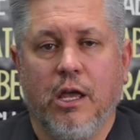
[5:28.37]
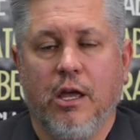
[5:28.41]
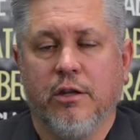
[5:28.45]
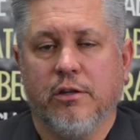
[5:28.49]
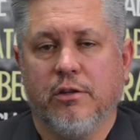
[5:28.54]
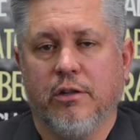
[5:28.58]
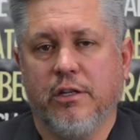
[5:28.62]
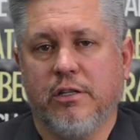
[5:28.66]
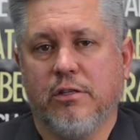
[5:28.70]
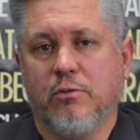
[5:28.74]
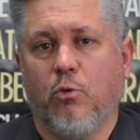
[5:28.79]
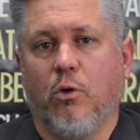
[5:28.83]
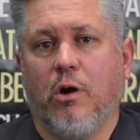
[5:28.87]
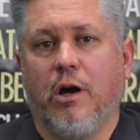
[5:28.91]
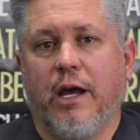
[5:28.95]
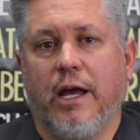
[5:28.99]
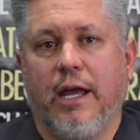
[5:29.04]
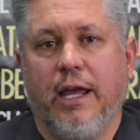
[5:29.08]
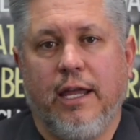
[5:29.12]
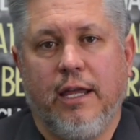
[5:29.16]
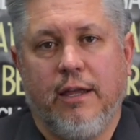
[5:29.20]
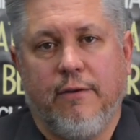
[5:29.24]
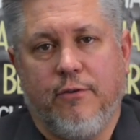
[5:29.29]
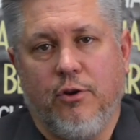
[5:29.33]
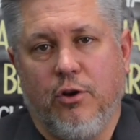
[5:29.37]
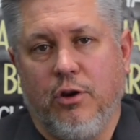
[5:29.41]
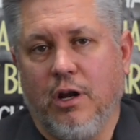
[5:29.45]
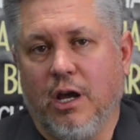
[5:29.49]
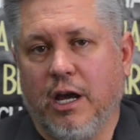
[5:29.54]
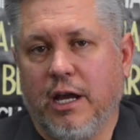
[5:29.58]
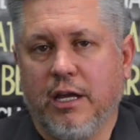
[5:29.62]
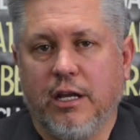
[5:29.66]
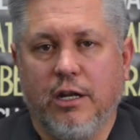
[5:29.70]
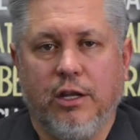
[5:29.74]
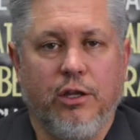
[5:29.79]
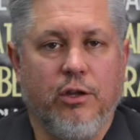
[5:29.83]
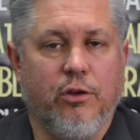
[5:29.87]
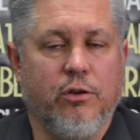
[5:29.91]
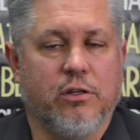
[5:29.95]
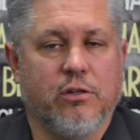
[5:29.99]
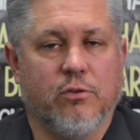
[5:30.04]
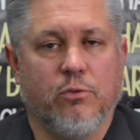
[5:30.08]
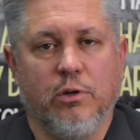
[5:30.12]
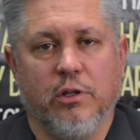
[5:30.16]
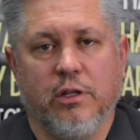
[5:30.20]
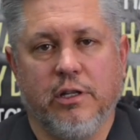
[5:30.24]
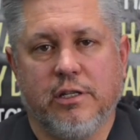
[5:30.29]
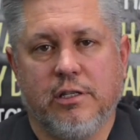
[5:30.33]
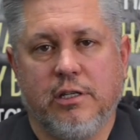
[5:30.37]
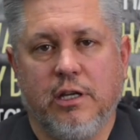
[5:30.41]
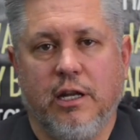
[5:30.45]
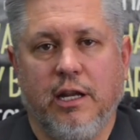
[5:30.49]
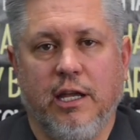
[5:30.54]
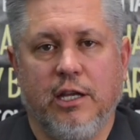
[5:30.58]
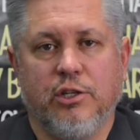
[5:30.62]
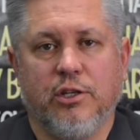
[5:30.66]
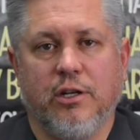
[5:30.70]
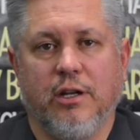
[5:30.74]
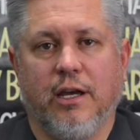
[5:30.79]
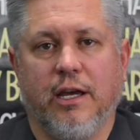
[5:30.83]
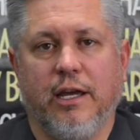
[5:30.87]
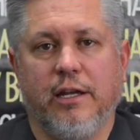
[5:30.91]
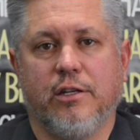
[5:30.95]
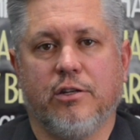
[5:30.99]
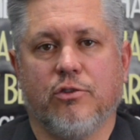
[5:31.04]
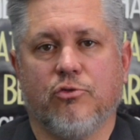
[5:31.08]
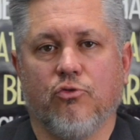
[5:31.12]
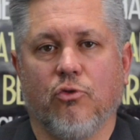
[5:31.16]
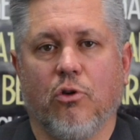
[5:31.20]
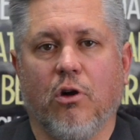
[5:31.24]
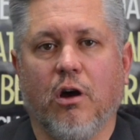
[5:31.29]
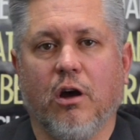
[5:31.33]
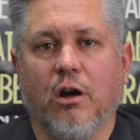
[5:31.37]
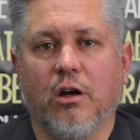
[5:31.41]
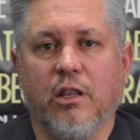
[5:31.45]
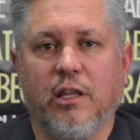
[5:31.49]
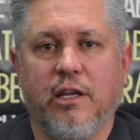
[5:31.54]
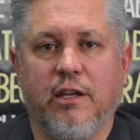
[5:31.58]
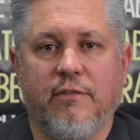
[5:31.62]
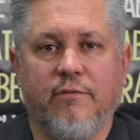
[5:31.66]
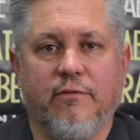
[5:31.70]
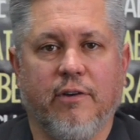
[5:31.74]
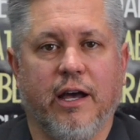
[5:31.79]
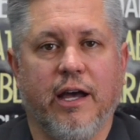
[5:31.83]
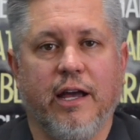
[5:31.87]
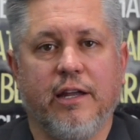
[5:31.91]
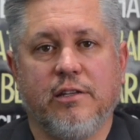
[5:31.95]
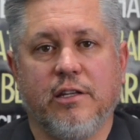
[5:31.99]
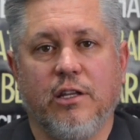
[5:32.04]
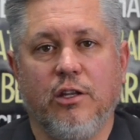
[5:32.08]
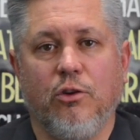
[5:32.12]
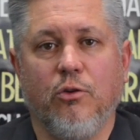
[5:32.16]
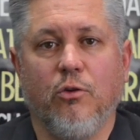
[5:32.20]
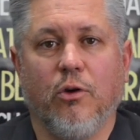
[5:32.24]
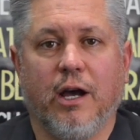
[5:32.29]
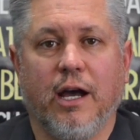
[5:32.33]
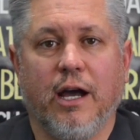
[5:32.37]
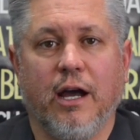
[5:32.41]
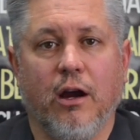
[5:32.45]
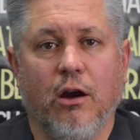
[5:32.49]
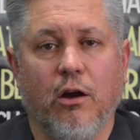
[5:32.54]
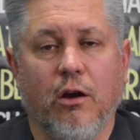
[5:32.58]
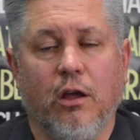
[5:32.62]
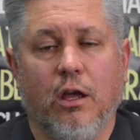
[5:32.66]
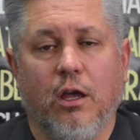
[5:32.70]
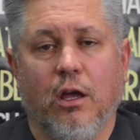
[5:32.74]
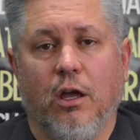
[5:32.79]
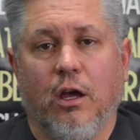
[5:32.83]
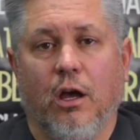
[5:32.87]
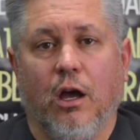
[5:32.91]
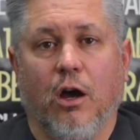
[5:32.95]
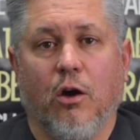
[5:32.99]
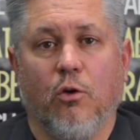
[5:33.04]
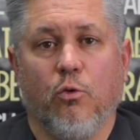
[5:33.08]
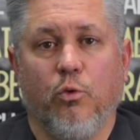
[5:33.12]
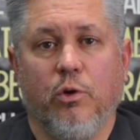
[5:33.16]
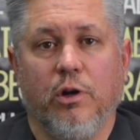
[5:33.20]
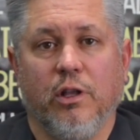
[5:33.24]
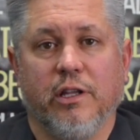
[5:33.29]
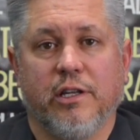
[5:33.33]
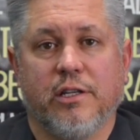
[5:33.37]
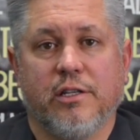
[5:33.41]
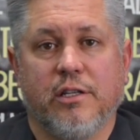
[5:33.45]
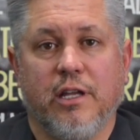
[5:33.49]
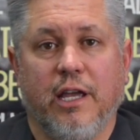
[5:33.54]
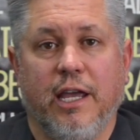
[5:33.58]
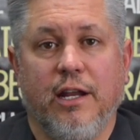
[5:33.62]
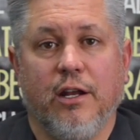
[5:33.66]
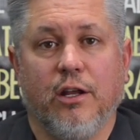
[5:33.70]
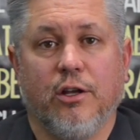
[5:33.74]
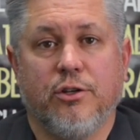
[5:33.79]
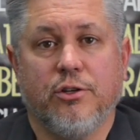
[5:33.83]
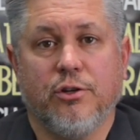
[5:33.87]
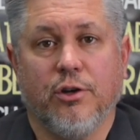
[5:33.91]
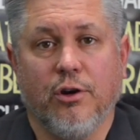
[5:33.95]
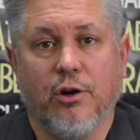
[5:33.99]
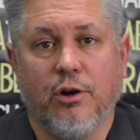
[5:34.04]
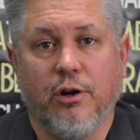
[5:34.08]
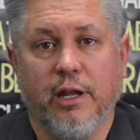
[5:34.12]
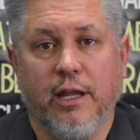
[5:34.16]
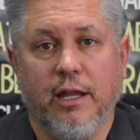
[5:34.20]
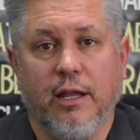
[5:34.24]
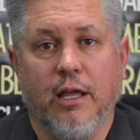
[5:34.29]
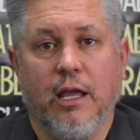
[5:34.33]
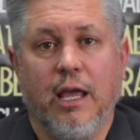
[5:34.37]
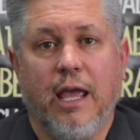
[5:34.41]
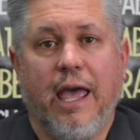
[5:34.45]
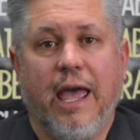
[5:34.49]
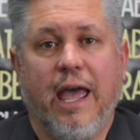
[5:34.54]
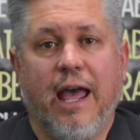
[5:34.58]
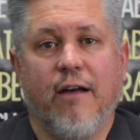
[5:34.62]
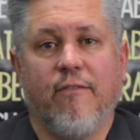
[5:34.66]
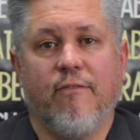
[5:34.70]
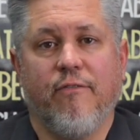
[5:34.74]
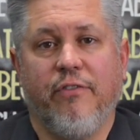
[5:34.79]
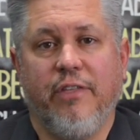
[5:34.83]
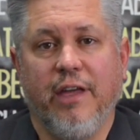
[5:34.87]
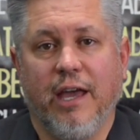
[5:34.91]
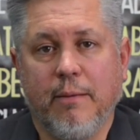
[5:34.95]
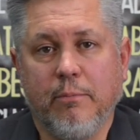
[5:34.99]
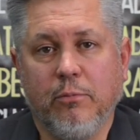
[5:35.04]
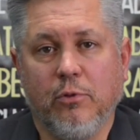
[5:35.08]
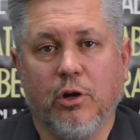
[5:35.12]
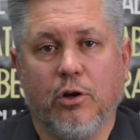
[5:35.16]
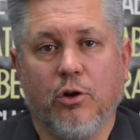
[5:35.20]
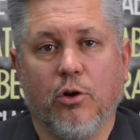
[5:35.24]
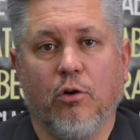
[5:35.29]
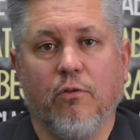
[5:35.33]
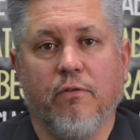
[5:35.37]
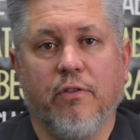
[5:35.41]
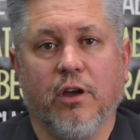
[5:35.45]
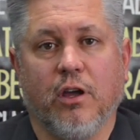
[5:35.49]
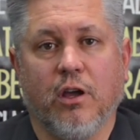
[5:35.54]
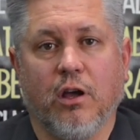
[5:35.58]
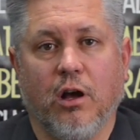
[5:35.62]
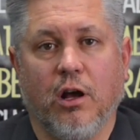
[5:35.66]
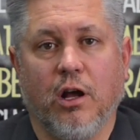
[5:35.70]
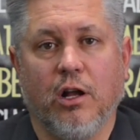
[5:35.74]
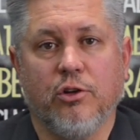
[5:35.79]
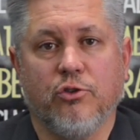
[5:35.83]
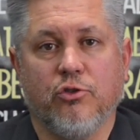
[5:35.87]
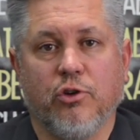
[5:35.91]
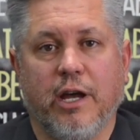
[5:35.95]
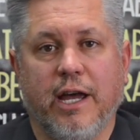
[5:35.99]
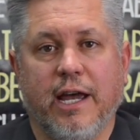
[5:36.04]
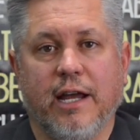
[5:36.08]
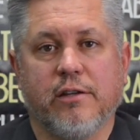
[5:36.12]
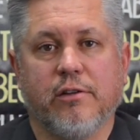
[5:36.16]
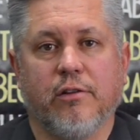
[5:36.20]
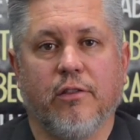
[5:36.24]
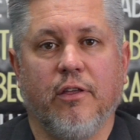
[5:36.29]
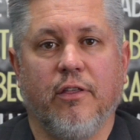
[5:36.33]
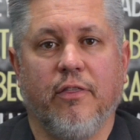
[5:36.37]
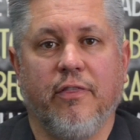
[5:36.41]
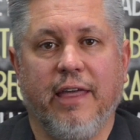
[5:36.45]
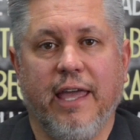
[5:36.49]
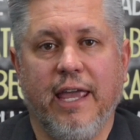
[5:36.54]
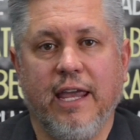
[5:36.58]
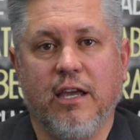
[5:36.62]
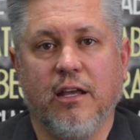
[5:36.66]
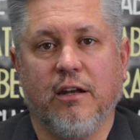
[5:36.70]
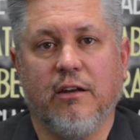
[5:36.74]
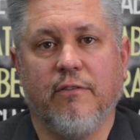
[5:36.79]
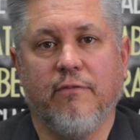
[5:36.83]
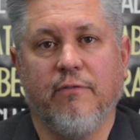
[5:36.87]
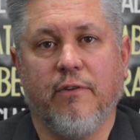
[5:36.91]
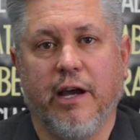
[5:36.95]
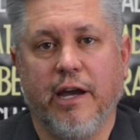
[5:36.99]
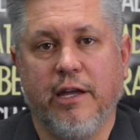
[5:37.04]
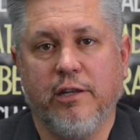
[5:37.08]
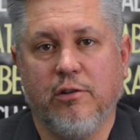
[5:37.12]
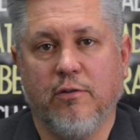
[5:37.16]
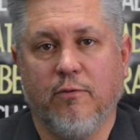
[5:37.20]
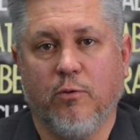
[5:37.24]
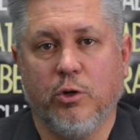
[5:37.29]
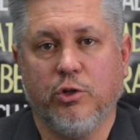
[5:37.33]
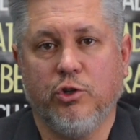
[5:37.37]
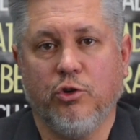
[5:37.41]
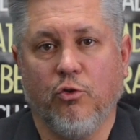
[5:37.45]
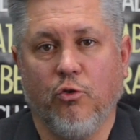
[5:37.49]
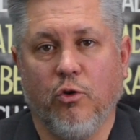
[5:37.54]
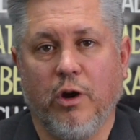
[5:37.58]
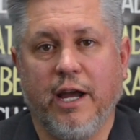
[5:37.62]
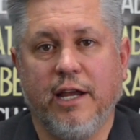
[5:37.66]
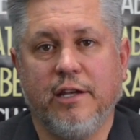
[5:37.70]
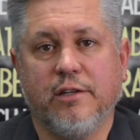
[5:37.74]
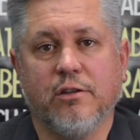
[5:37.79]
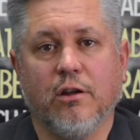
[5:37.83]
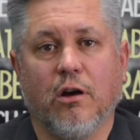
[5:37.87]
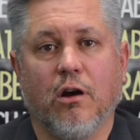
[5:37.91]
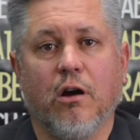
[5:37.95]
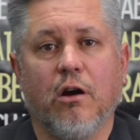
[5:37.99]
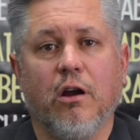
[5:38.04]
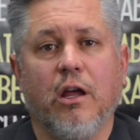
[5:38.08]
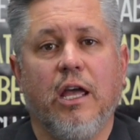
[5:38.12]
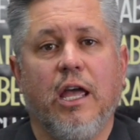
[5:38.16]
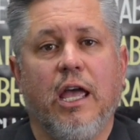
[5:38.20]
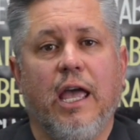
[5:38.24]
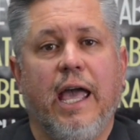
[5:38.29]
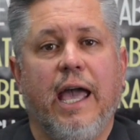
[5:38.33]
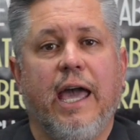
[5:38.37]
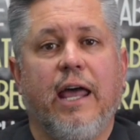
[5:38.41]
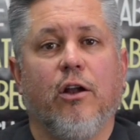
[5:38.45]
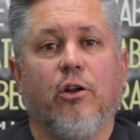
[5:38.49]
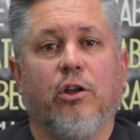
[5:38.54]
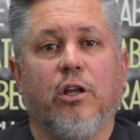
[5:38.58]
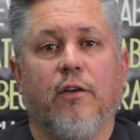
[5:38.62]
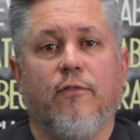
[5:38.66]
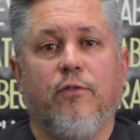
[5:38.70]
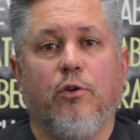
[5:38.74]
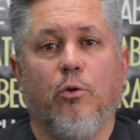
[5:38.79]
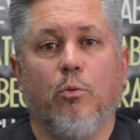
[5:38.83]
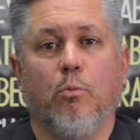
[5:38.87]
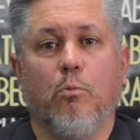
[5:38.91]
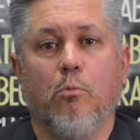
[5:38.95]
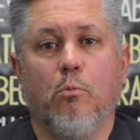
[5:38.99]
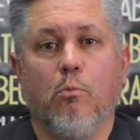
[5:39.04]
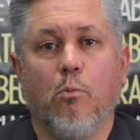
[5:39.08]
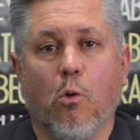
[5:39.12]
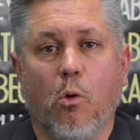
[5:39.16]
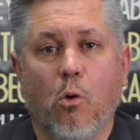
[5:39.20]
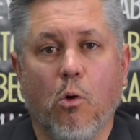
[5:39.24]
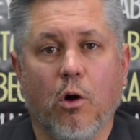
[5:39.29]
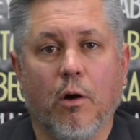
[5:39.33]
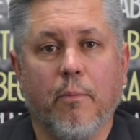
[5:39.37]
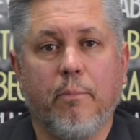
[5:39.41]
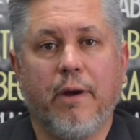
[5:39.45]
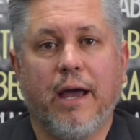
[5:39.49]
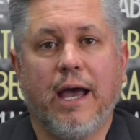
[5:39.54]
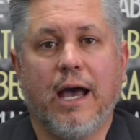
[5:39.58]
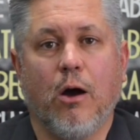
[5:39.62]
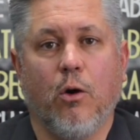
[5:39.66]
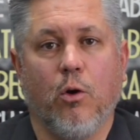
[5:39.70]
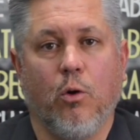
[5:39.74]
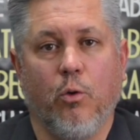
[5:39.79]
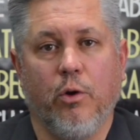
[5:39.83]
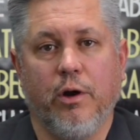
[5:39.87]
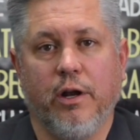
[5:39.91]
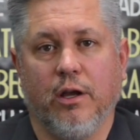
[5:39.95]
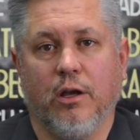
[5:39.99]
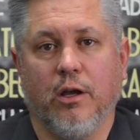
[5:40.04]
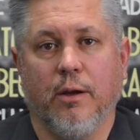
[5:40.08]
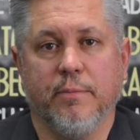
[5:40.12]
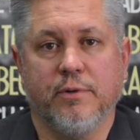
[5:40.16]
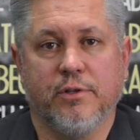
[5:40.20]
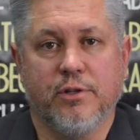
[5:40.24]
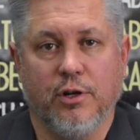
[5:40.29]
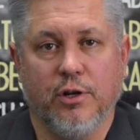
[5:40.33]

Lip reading: So this is why if you're not going to use a real estate agent, I strongly advise that you hire a real estate attorney. Have them look over the contract so that they can advise you of what your rights are, and it'll give you more power when it comes to